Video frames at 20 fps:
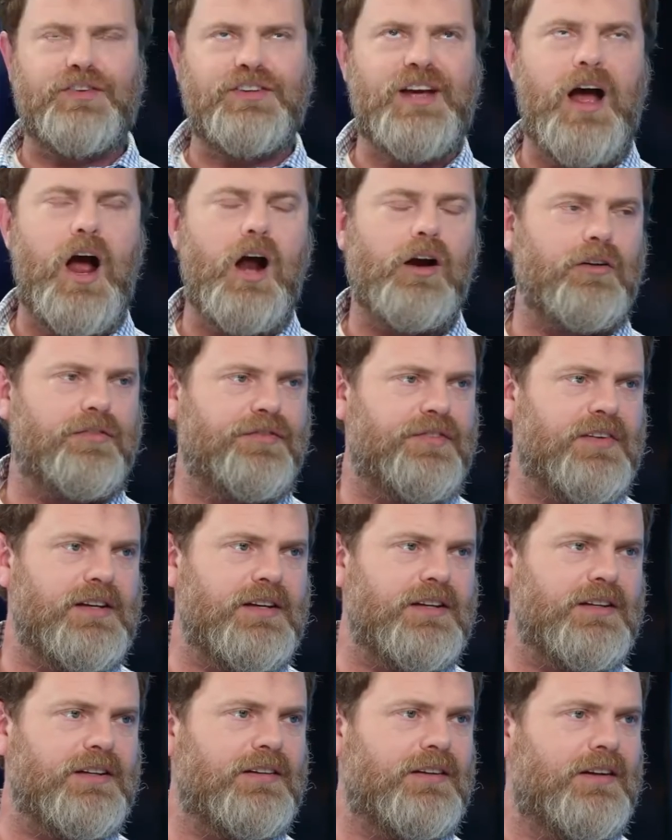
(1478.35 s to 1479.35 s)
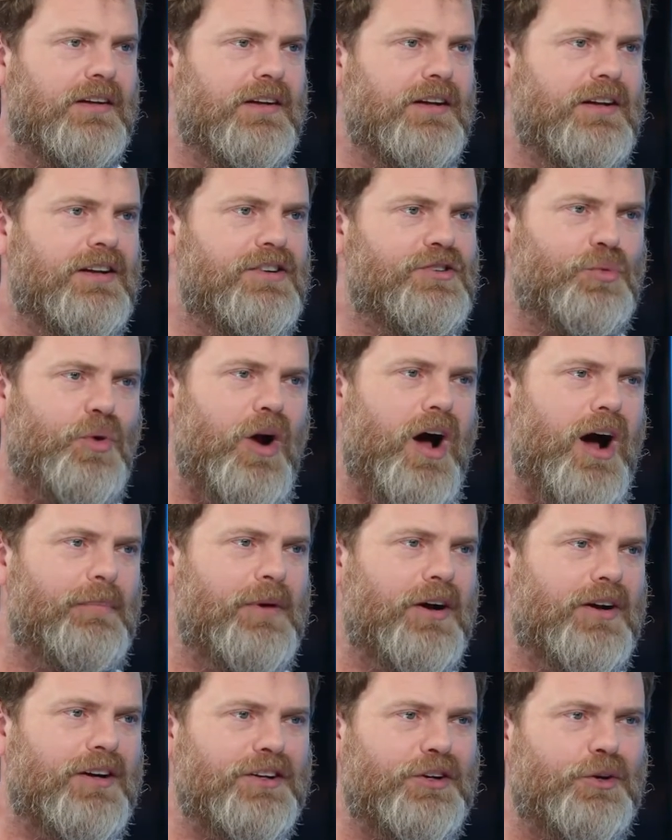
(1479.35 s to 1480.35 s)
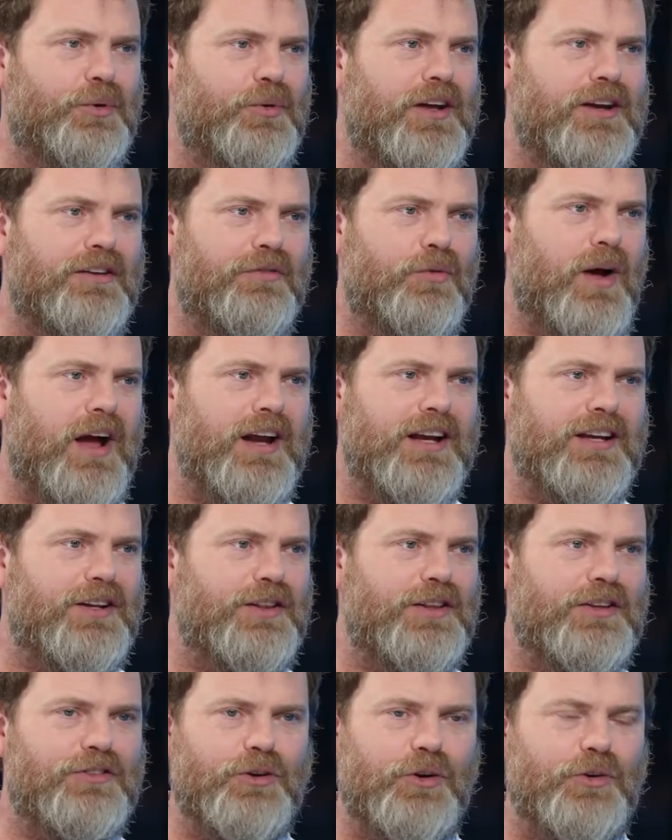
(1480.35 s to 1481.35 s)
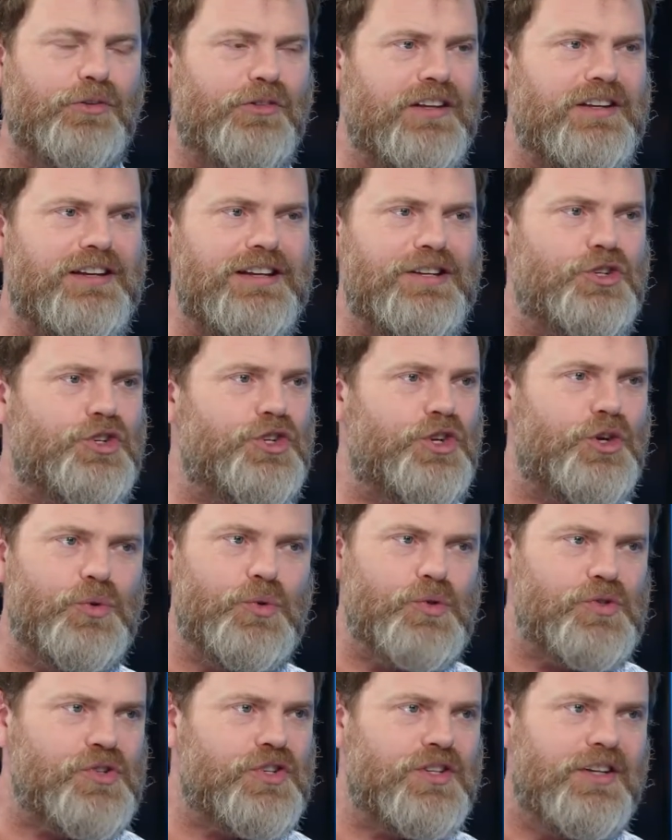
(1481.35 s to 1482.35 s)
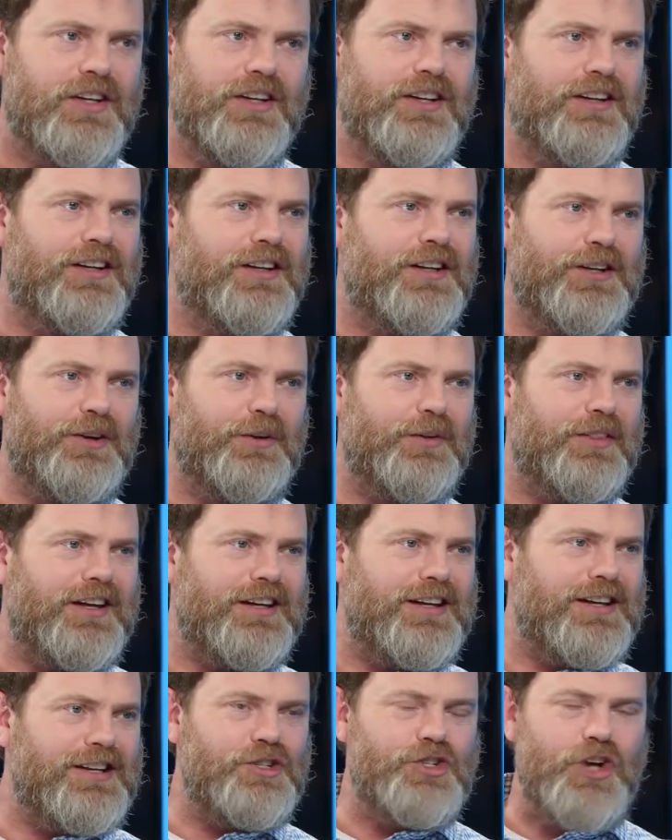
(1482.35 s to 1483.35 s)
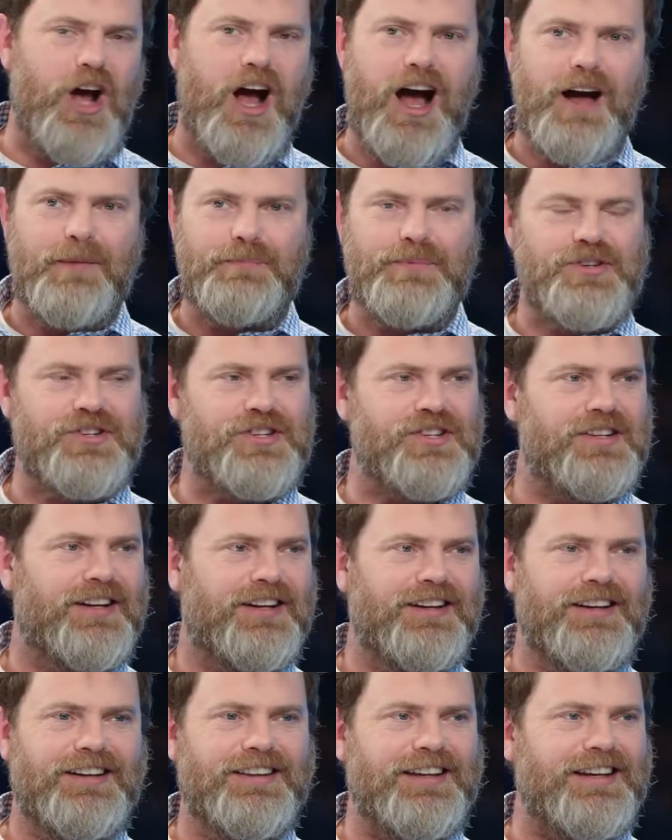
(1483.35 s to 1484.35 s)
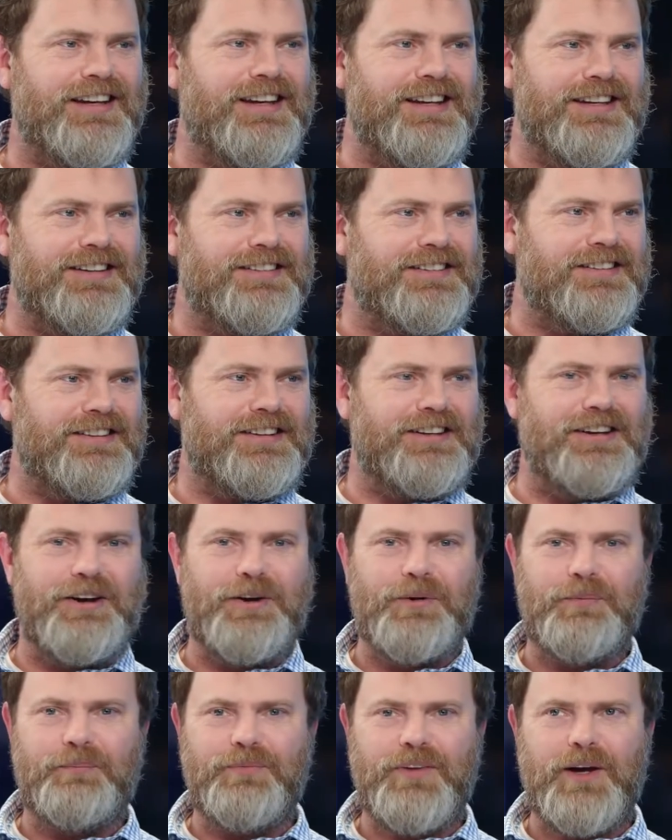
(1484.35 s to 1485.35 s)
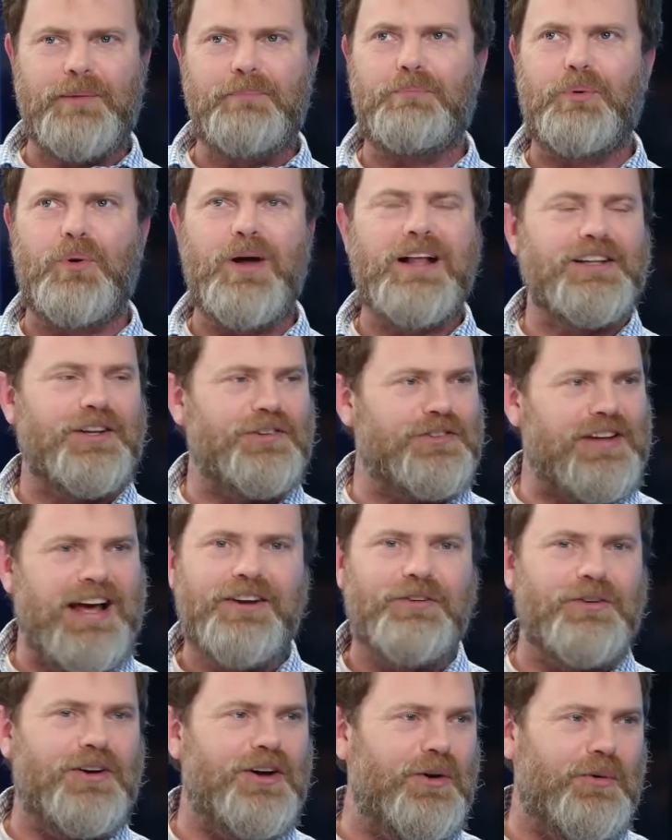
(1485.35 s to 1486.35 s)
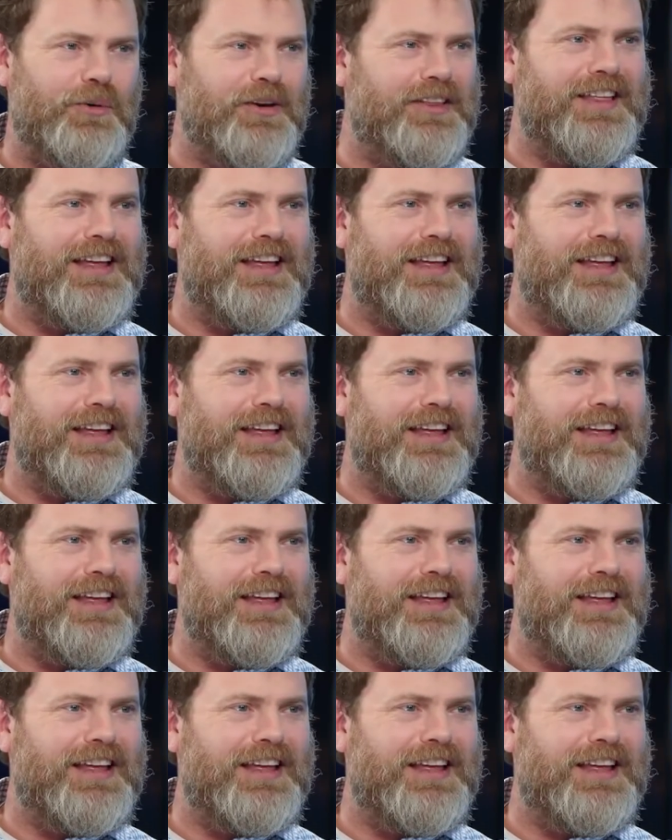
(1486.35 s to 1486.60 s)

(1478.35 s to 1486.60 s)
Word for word: photography and drama and creative writing to these girls? They need shoes, you know, they need jobs, they need, you know, umbrellas, I don't know,